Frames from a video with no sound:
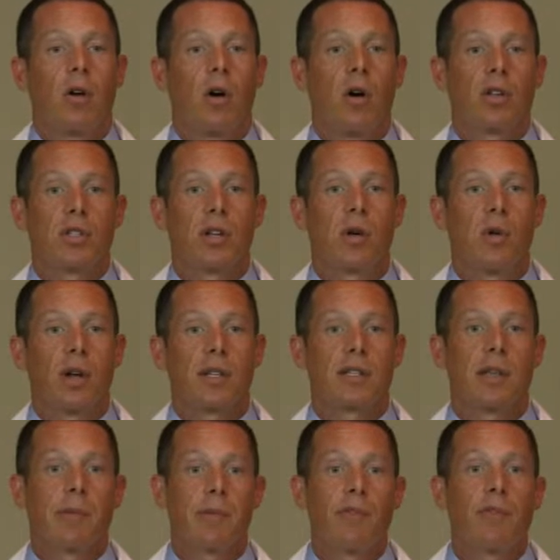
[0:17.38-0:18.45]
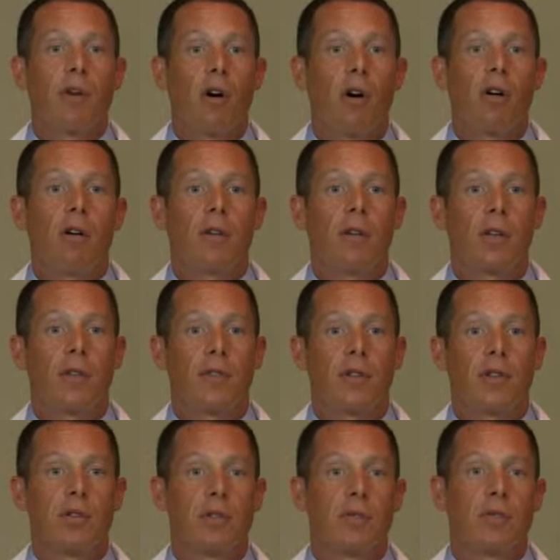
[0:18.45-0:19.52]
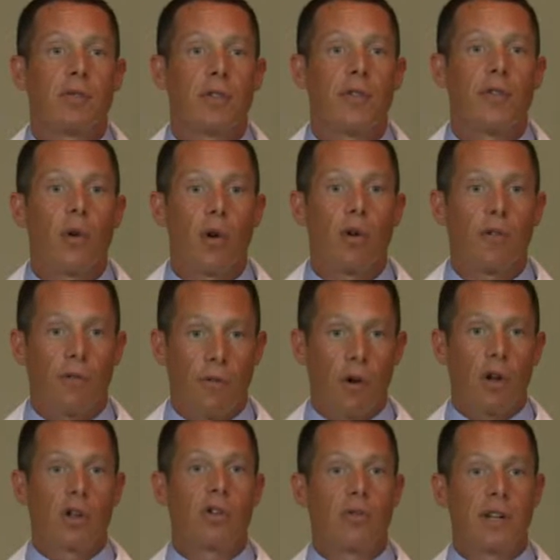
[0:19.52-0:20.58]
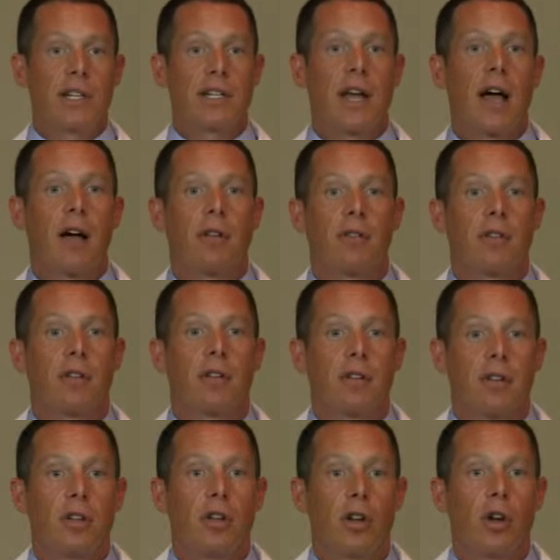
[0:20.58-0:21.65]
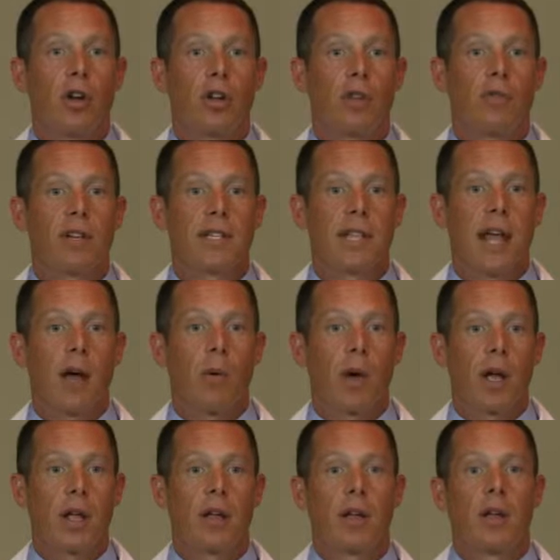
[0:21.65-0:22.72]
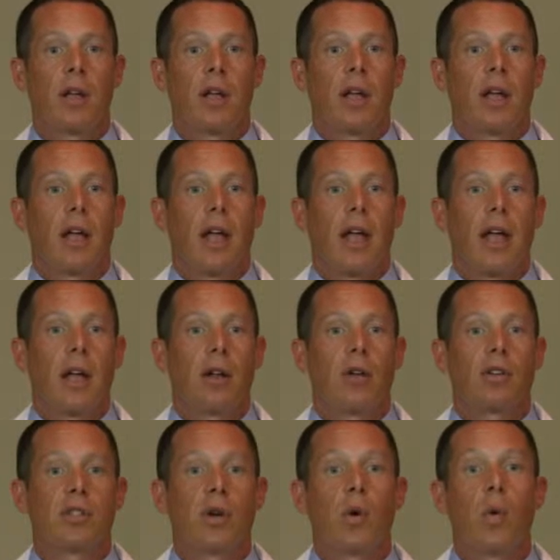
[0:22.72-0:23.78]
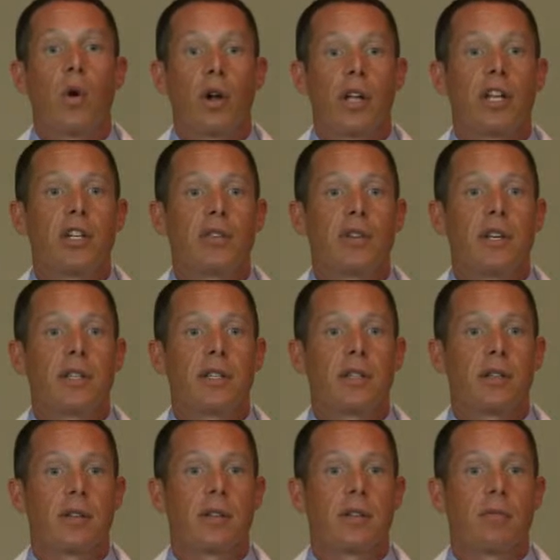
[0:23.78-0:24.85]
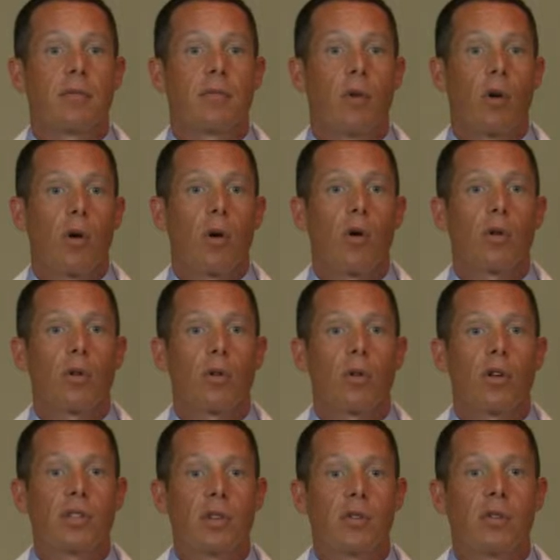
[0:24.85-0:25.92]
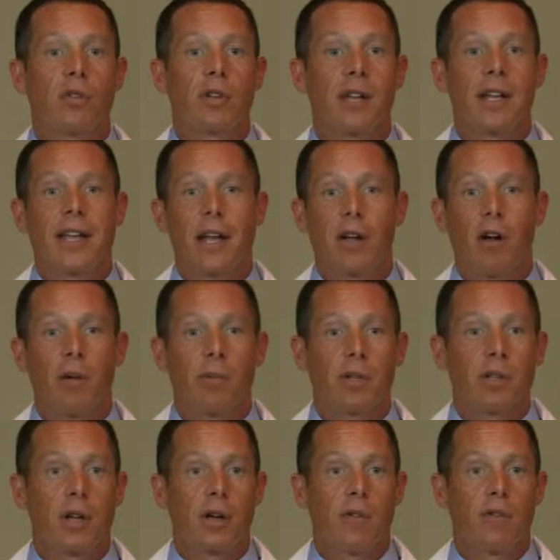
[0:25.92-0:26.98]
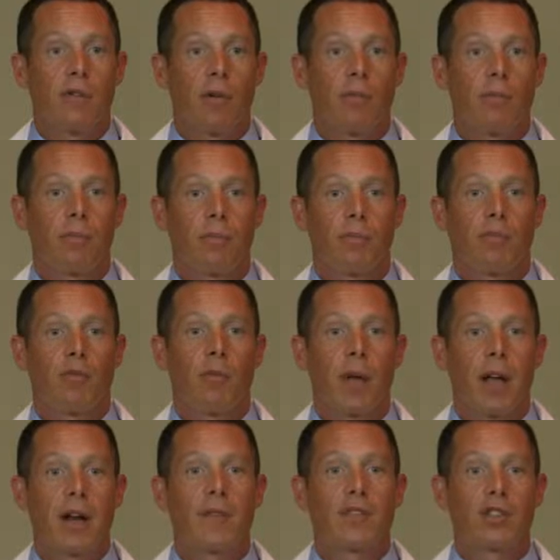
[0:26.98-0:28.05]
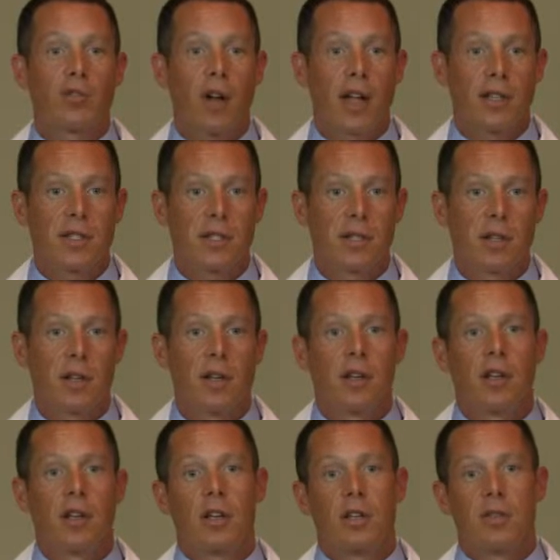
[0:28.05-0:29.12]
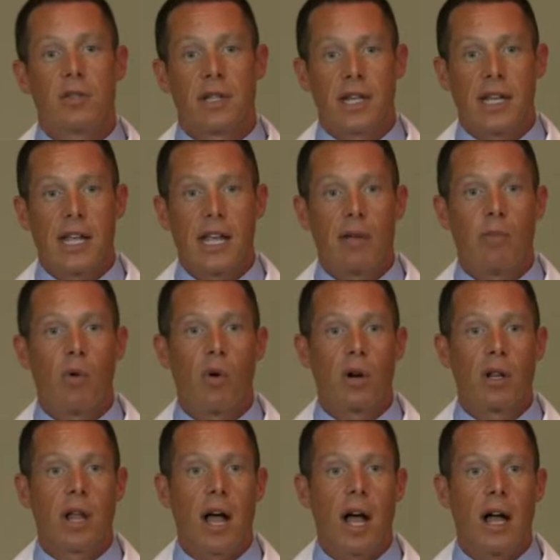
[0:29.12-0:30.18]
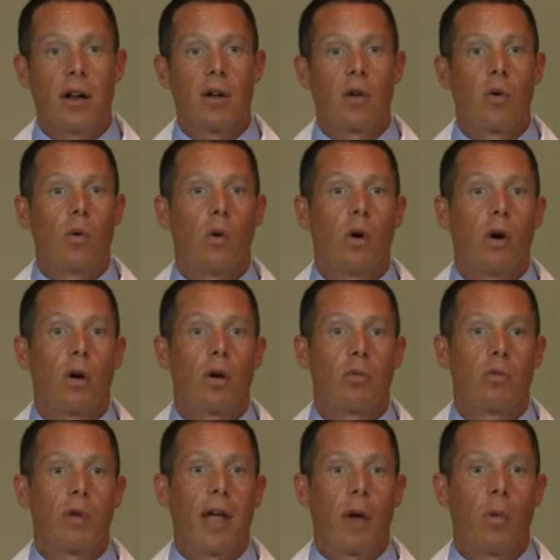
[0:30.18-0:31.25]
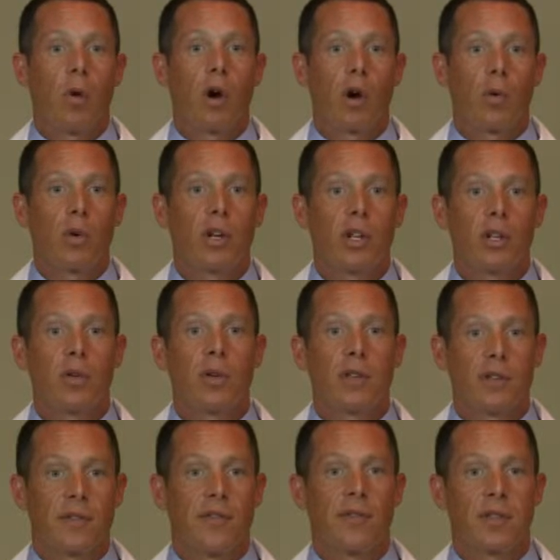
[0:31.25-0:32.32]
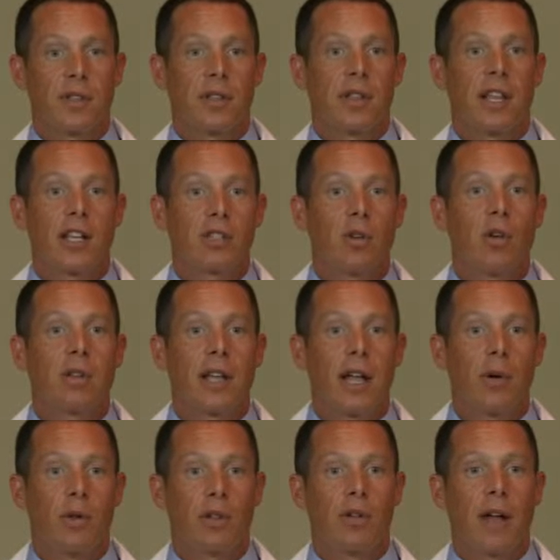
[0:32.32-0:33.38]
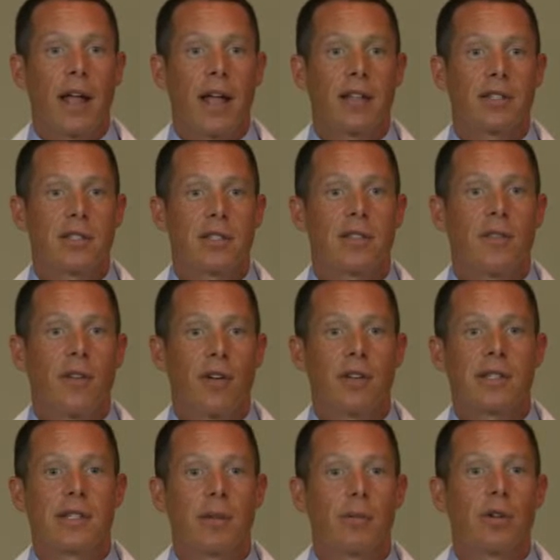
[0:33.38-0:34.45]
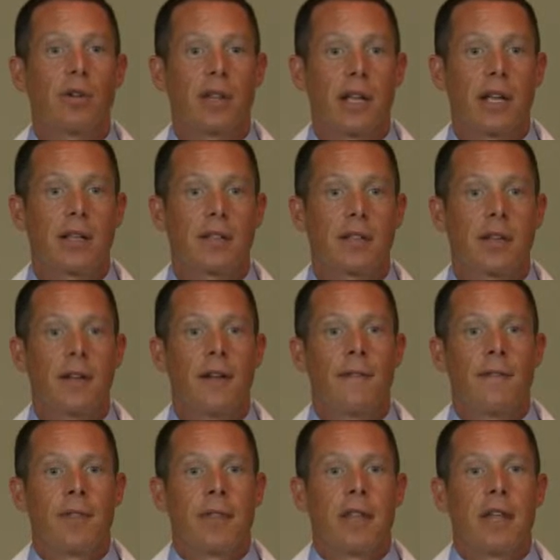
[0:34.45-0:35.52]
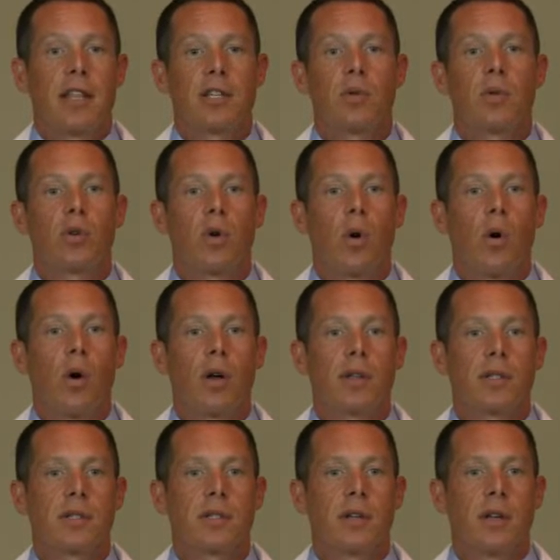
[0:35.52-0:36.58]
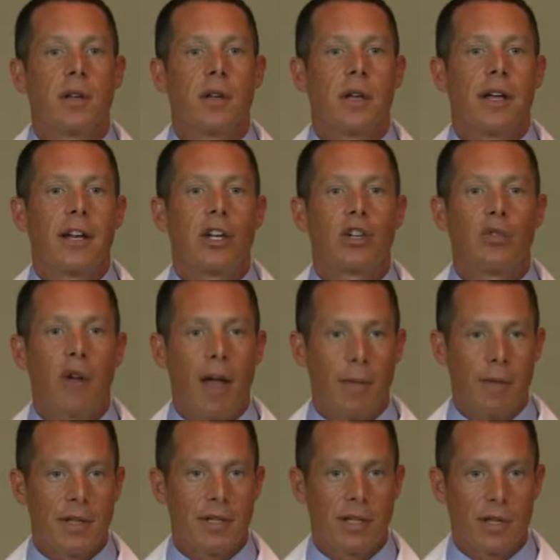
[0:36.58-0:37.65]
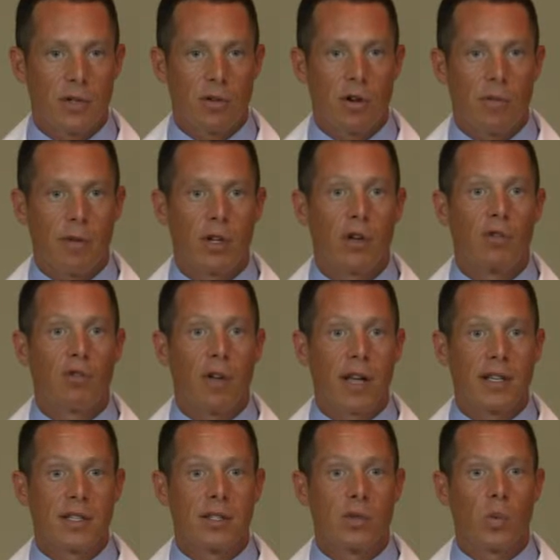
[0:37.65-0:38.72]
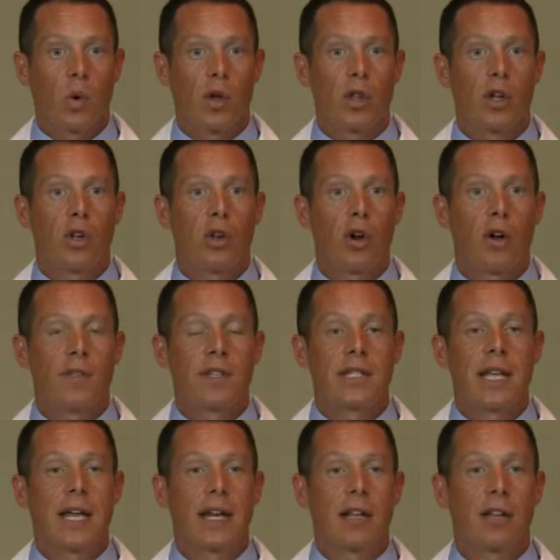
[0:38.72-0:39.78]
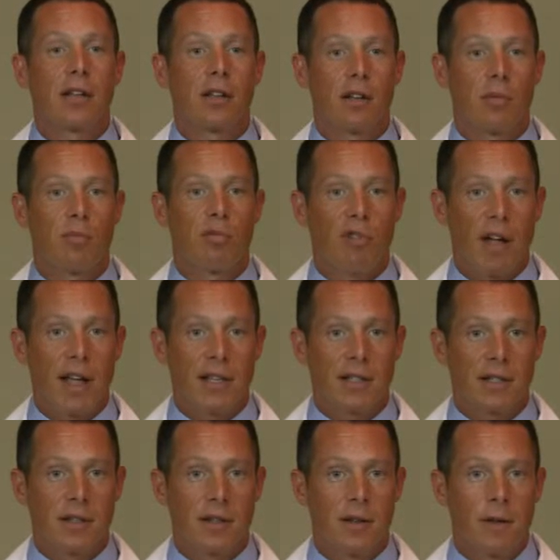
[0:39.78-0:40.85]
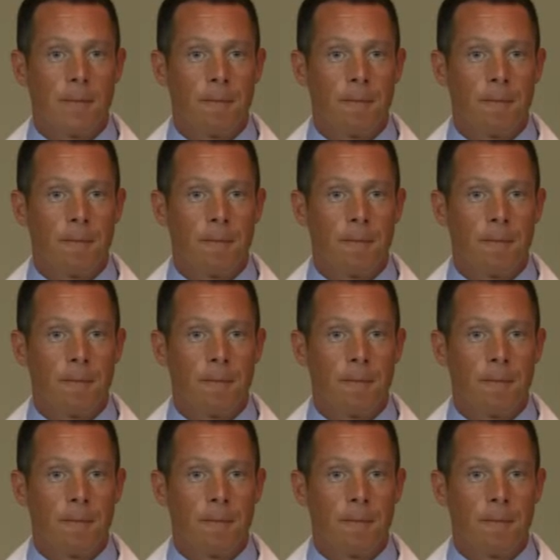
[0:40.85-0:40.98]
Also a uh, slip and fall. If you, you fall, fall and you reach out, you could hurt your wrist that way. And also work injuries. You also can get carpal tunnel from repetitive stress, using the keyboard a lot, or at work when you're doing things all day with your hands, very similar things. Now, this would cause an entrapment syndrome in your wrists where the nerve is getting compressed.